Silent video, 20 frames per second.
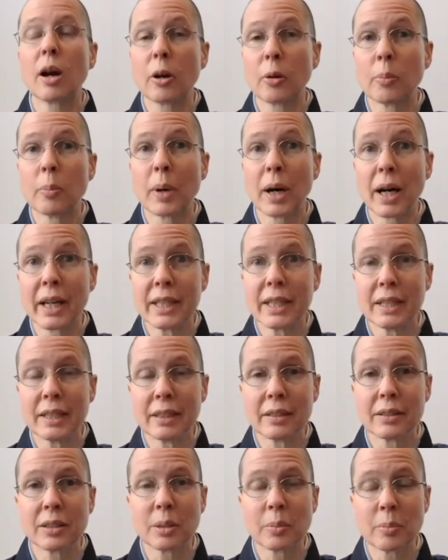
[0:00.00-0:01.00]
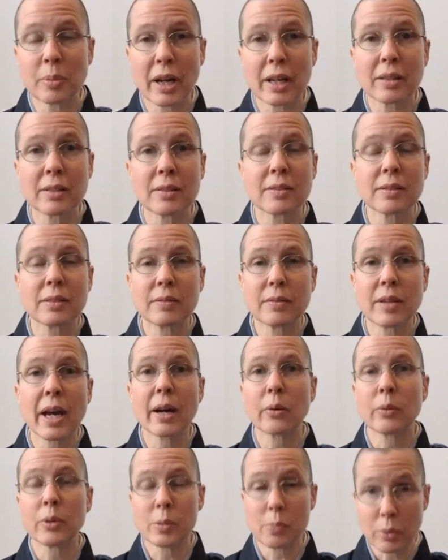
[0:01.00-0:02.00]
body and the practice of
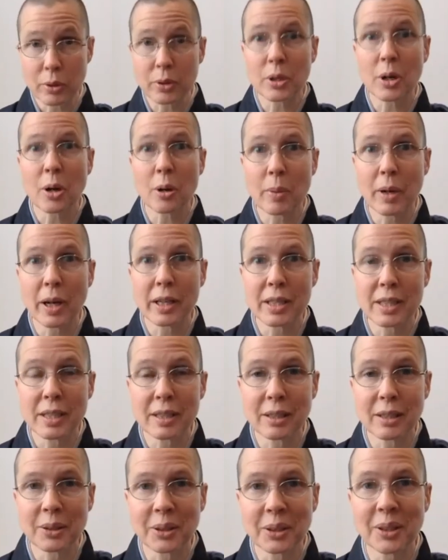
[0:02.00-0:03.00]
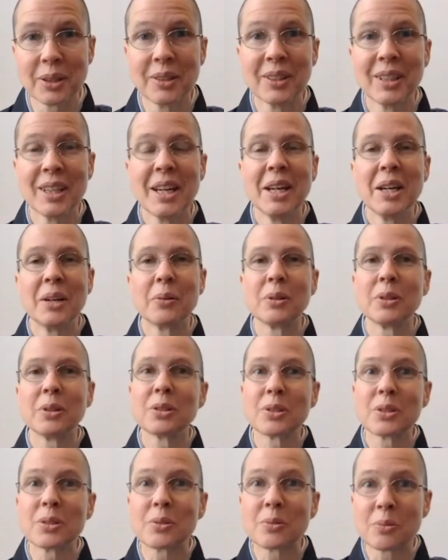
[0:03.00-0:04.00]
how we put our body here, which
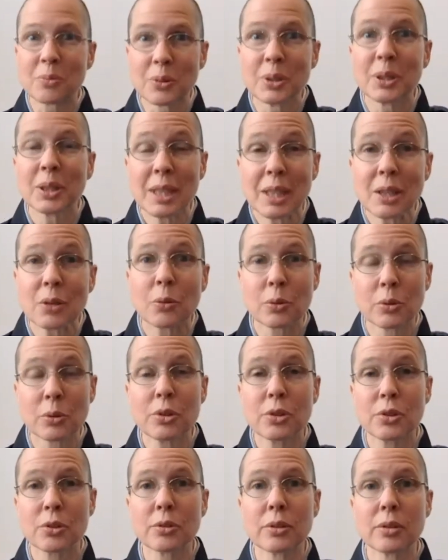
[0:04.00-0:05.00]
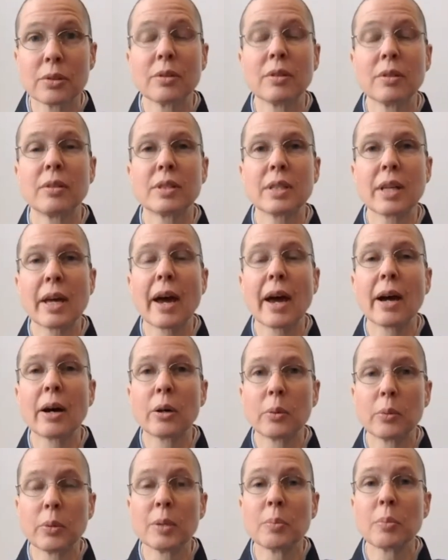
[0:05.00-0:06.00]
is really crucial to
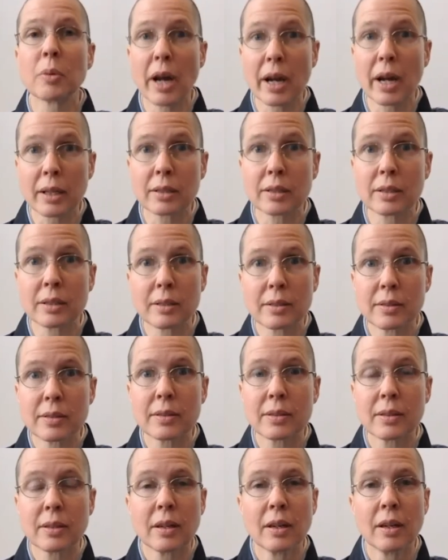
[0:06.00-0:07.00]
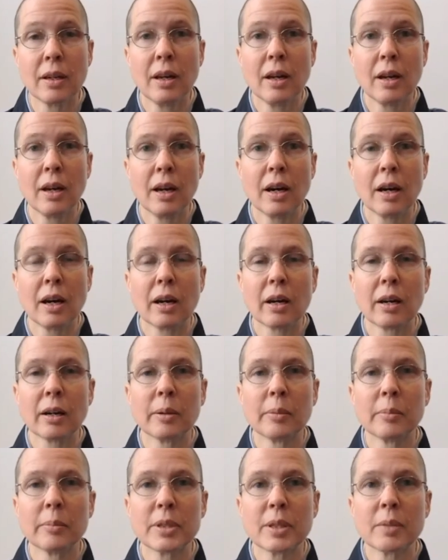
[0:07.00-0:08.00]
how we practice.
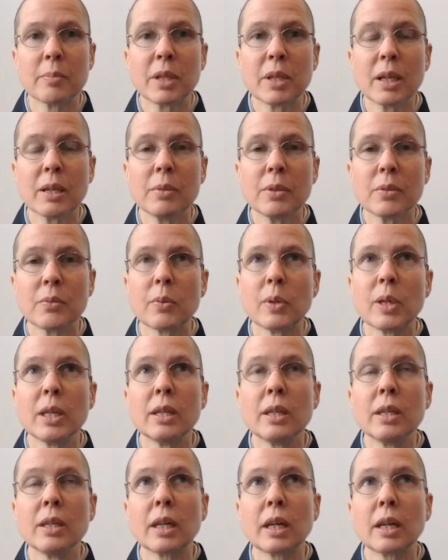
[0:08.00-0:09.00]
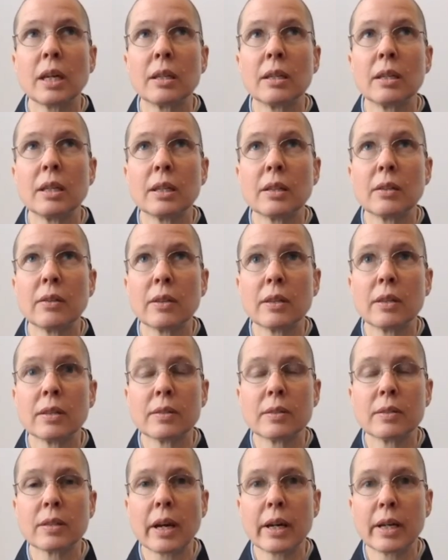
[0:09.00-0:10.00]
Sometimes we can get
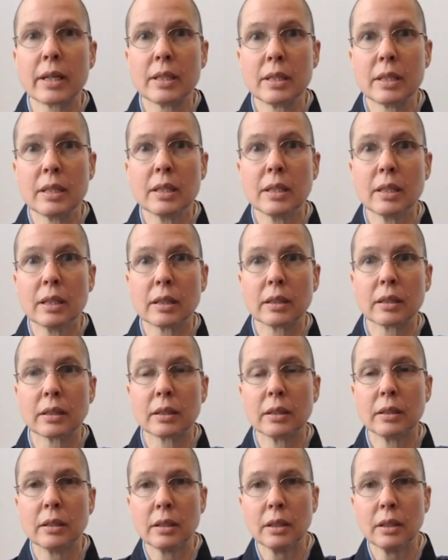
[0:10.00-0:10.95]
this idea